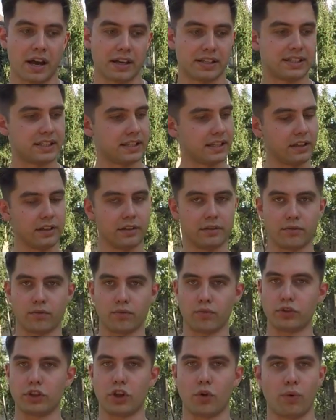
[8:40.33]
Still,
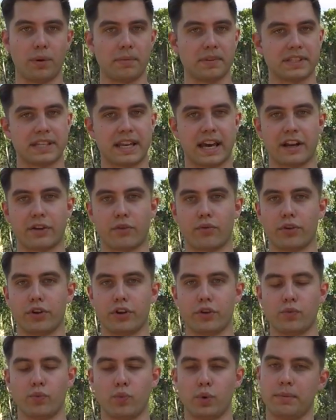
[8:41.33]
women's
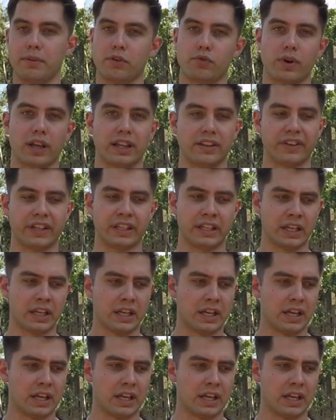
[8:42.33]
category, women relevant.